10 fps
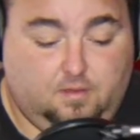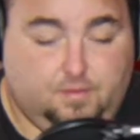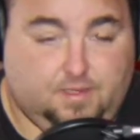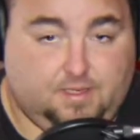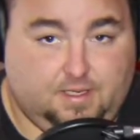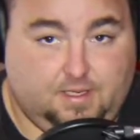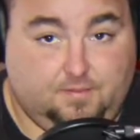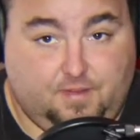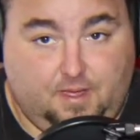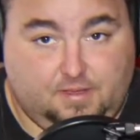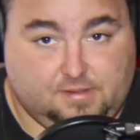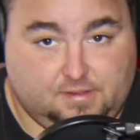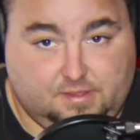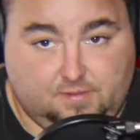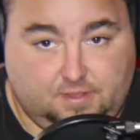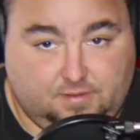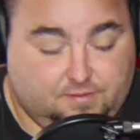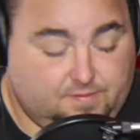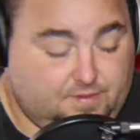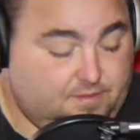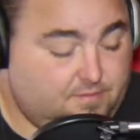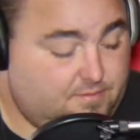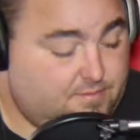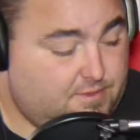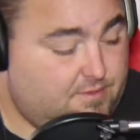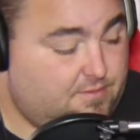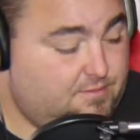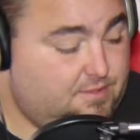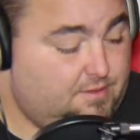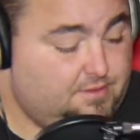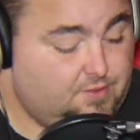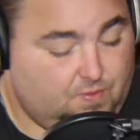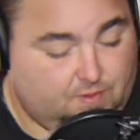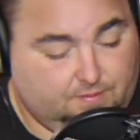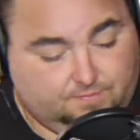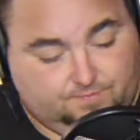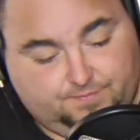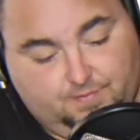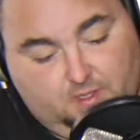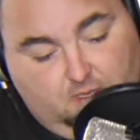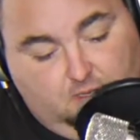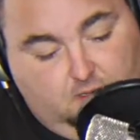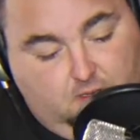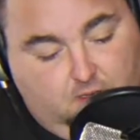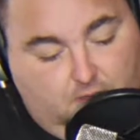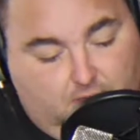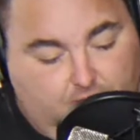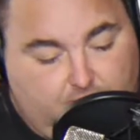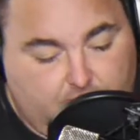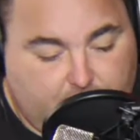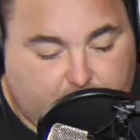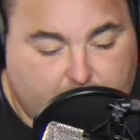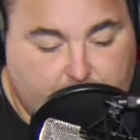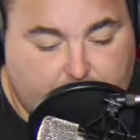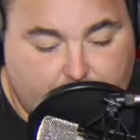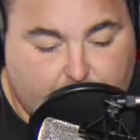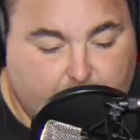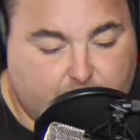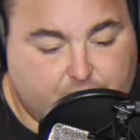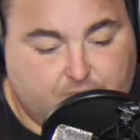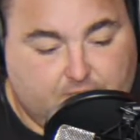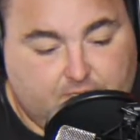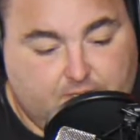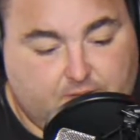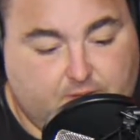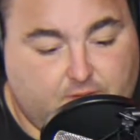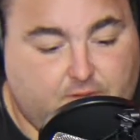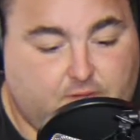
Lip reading: but again, I'm biased because I'm an Eagles fan. So, say what you want. Alright, let's see what else we got here.